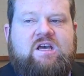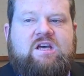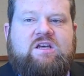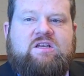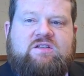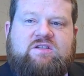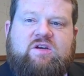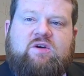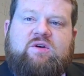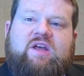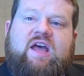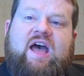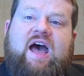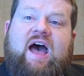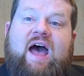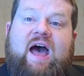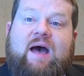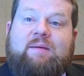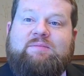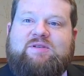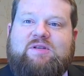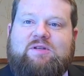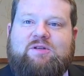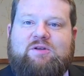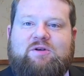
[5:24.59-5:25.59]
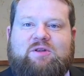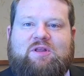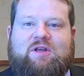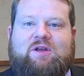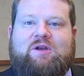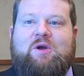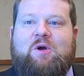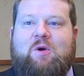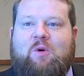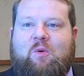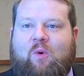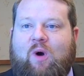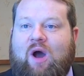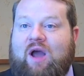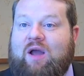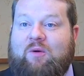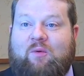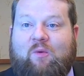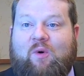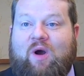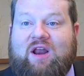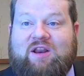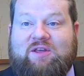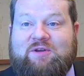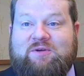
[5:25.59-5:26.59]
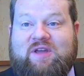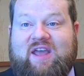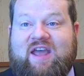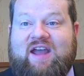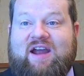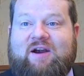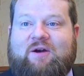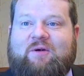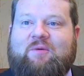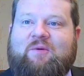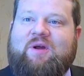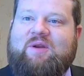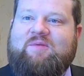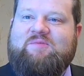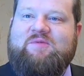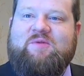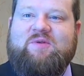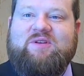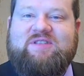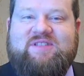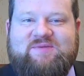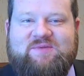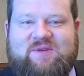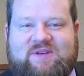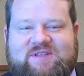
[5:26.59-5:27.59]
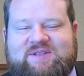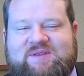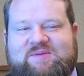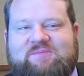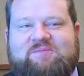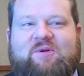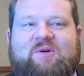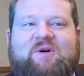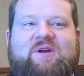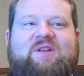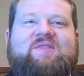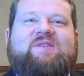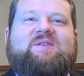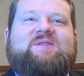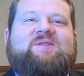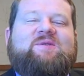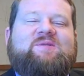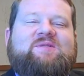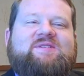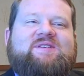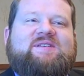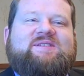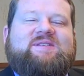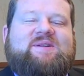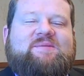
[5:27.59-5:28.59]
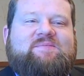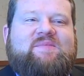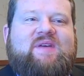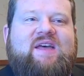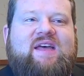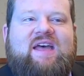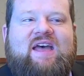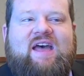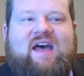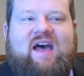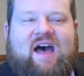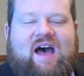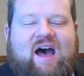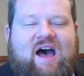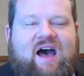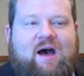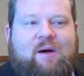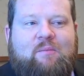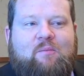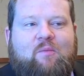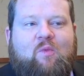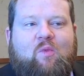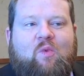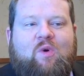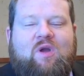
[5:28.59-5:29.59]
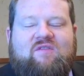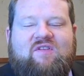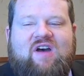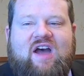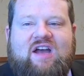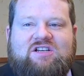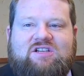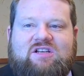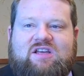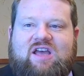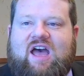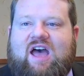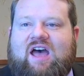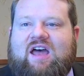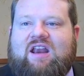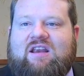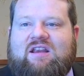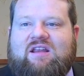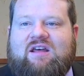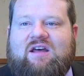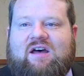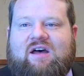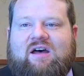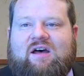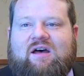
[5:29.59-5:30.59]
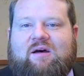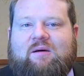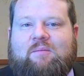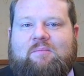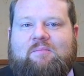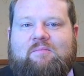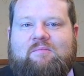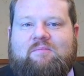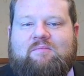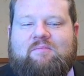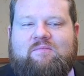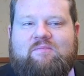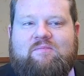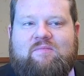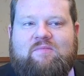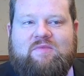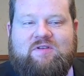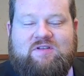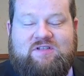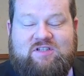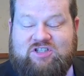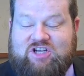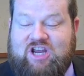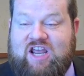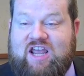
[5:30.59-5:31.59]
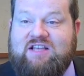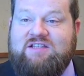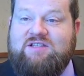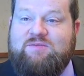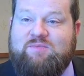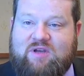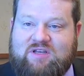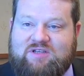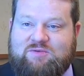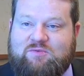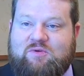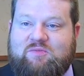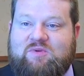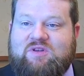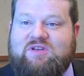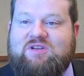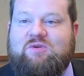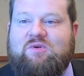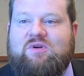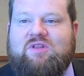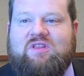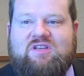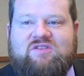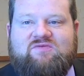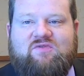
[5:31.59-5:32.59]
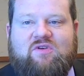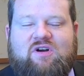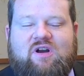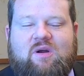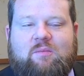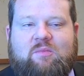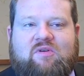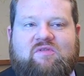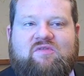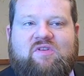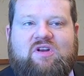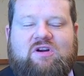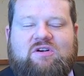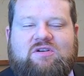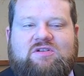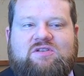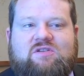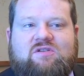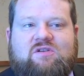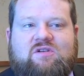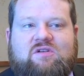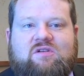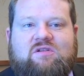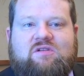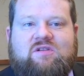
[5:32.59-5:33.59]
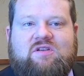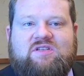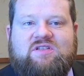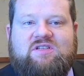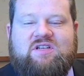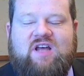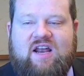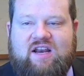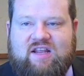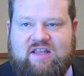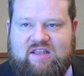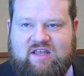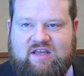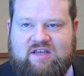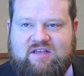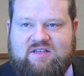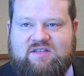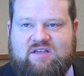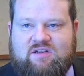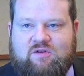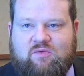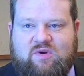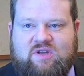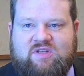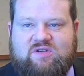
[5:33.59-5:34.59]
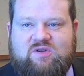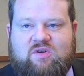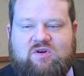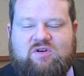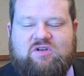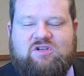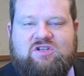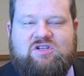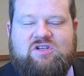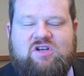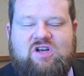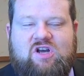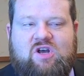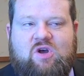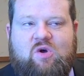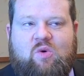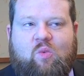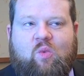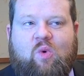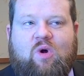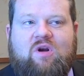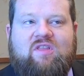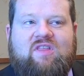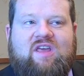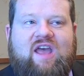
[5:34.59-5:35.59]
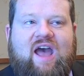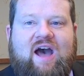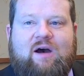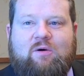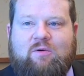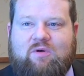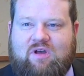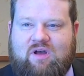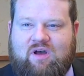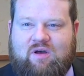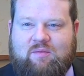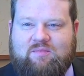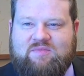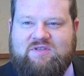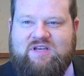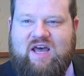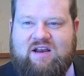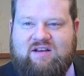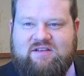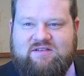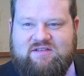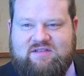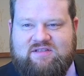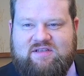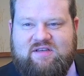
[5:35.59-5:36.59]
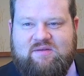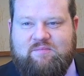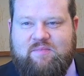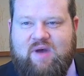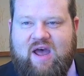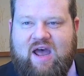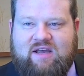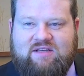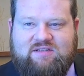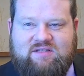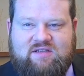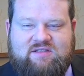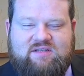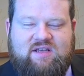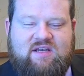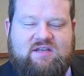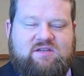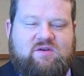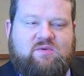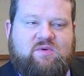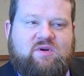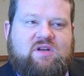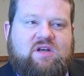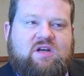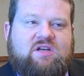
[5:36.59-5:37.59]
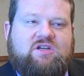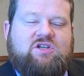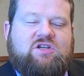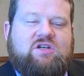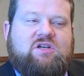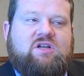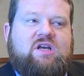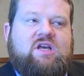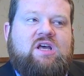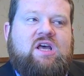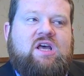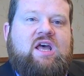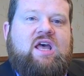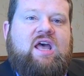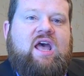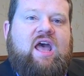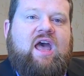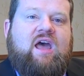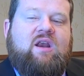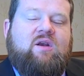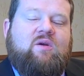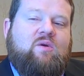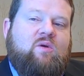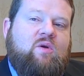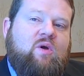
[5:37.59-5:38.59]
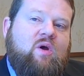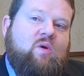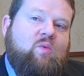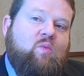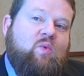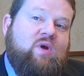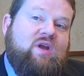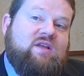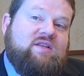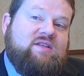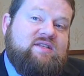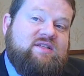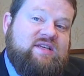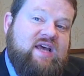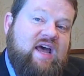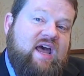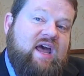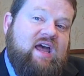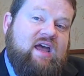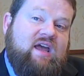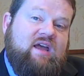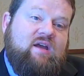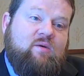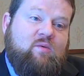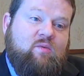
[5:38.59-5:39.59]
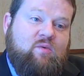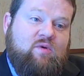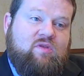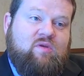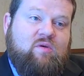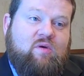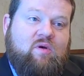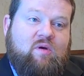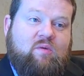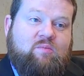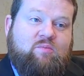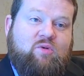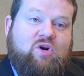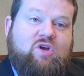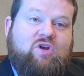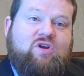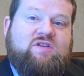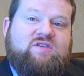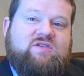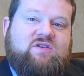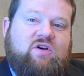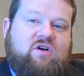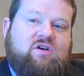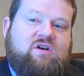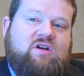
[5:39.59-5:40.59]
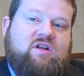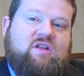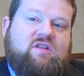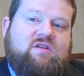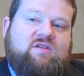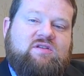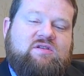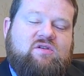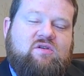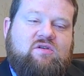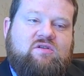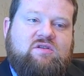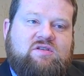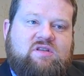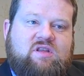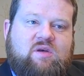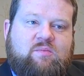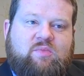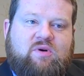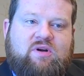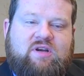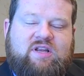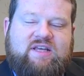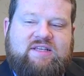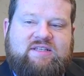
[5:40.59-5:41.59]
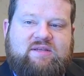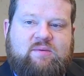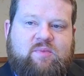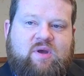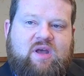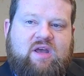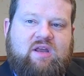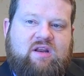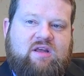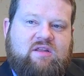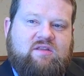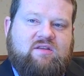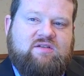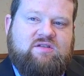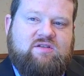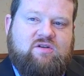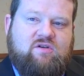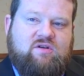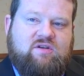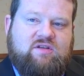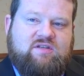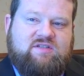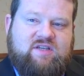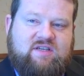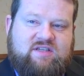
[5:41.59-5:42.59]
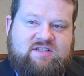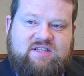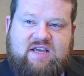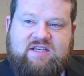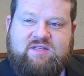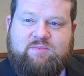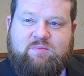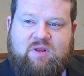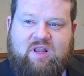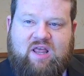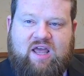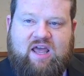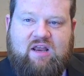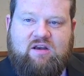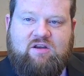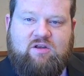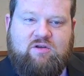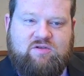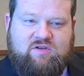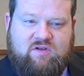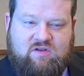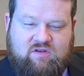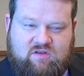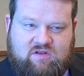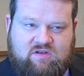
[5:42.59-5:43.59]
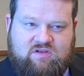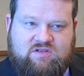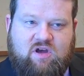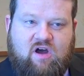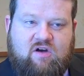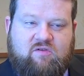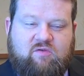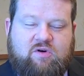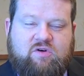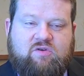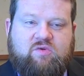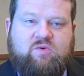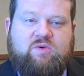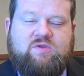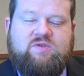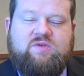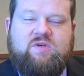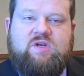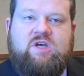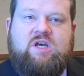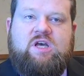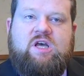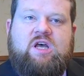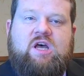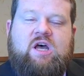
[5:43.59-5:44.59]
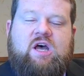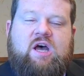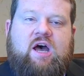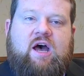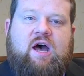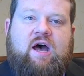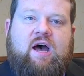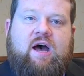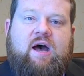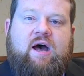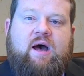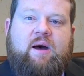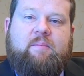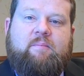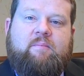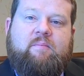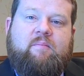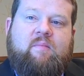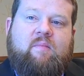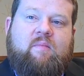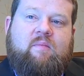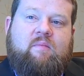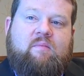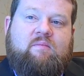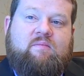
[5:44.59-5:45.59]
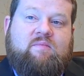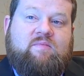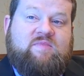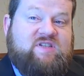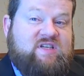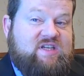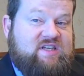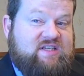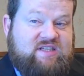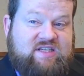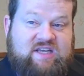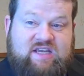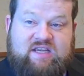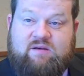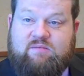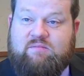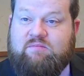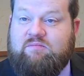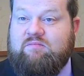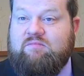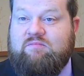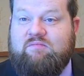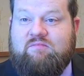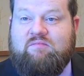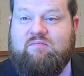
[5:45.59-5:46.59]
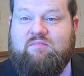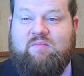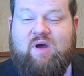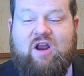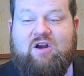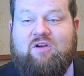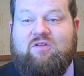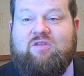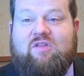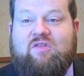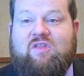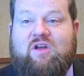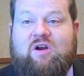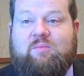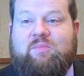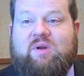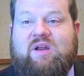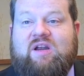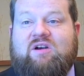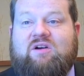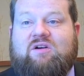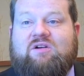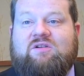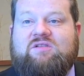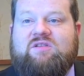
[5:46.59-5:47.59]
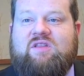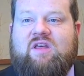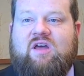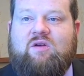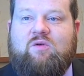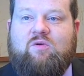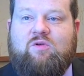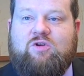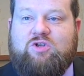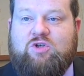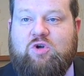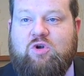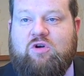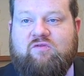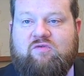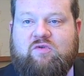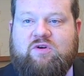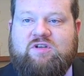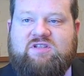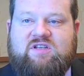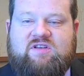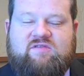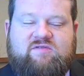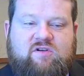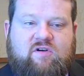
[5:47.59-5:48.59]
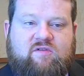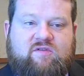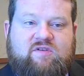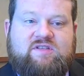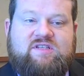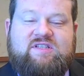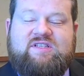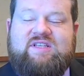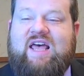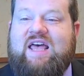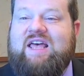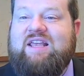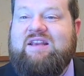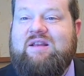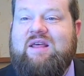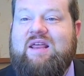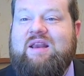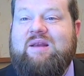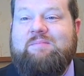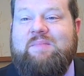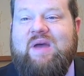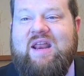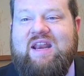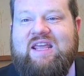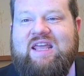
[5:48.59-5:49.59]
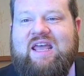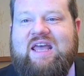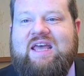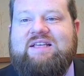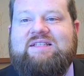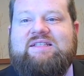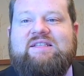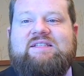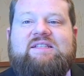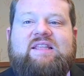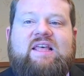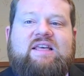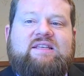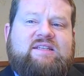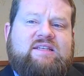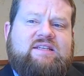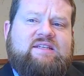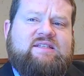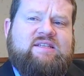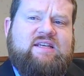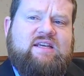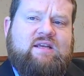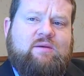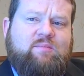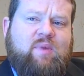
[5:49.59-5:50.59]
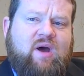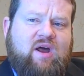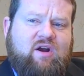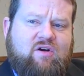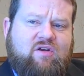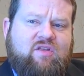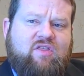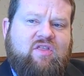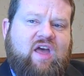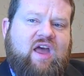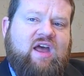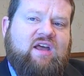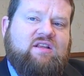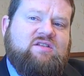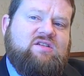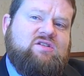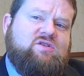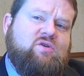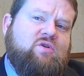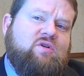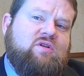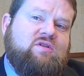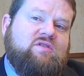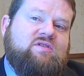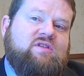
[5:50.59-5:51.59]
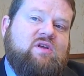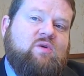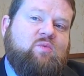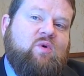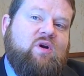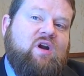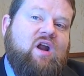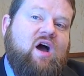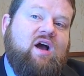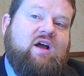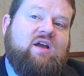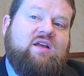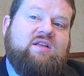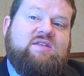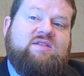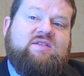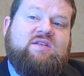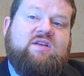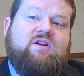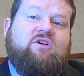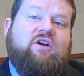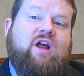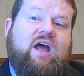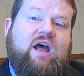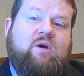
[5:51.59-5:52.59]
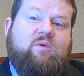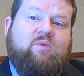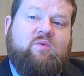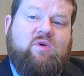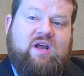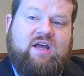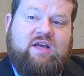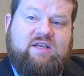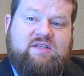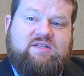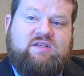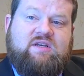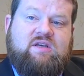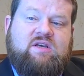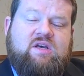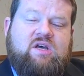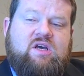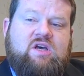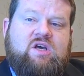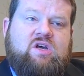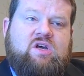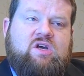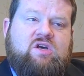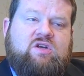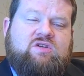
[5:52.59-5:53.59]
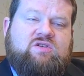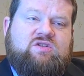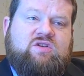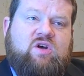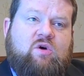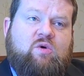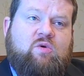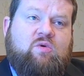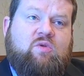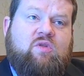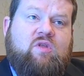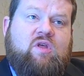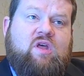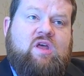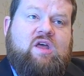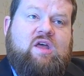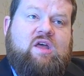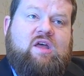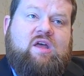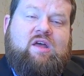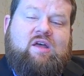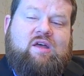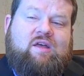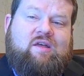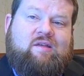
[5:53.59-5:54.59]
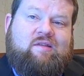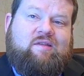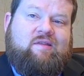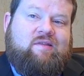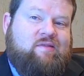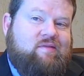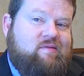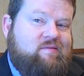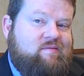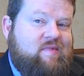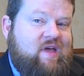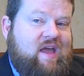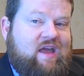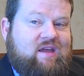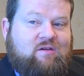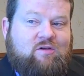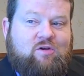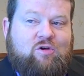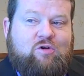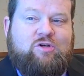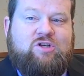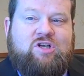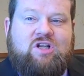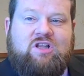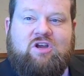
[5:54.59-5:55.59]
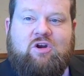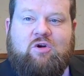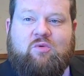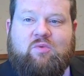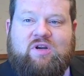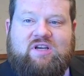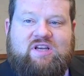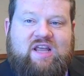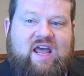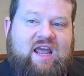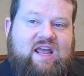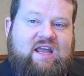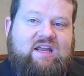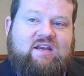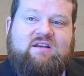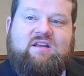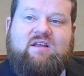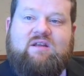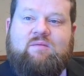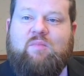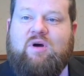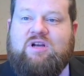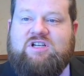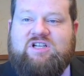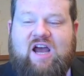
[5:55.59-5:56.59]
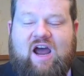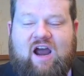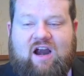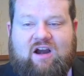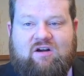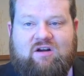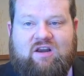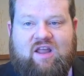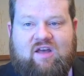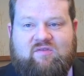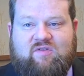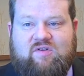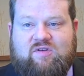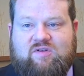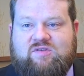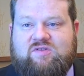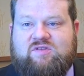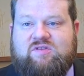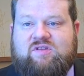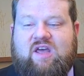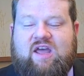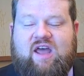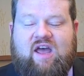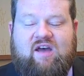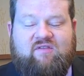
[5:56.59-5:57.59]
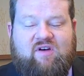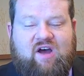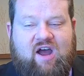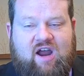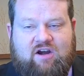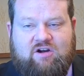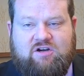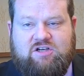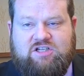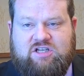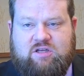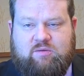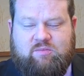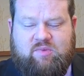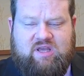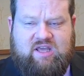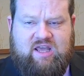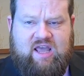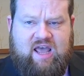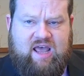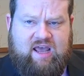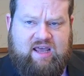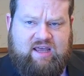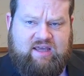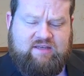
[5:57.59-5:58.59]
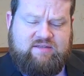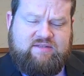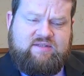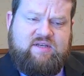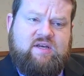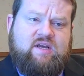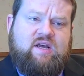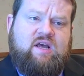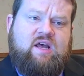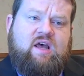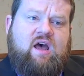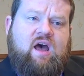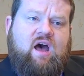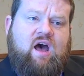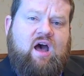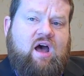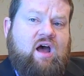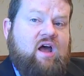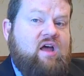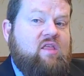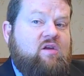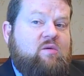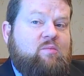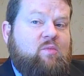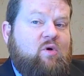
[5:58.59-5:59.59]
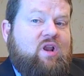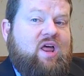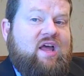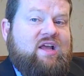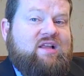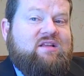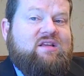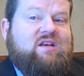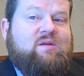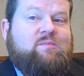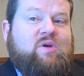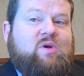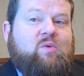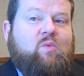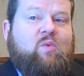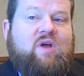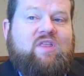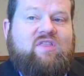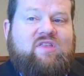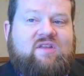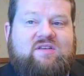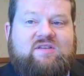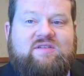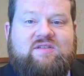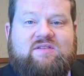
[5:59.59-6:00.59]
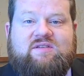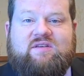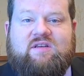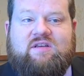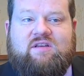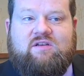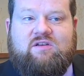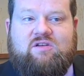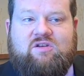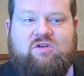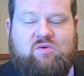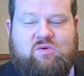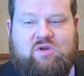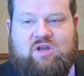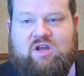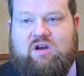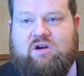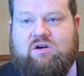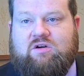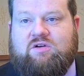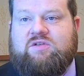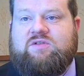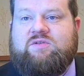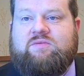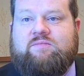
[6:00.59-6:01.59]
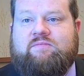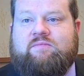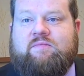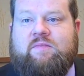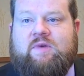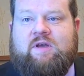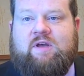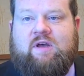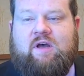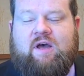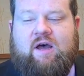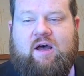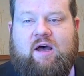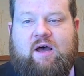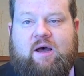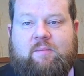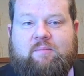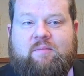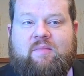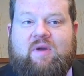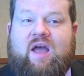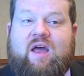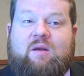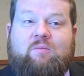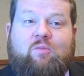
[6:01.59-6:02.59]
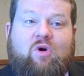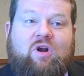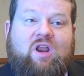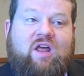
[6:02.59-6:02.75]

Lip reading: So yeah, absolutely. Why do you care? What's the point of the whole system? We've actually had chance, because we've been doing this for a number of years, to study this and research what are the outcomes, how does this impact success and retention. And we can say with pretty good certainty that students that participate in the student success plan using the software tools succeed better than their peers that should have received services, and in many cases they succeed better than students that were not considered at risk. So they usually are retained at much higher levels, they have higher GPAs, and they're more likely to be with us in 2 years, and more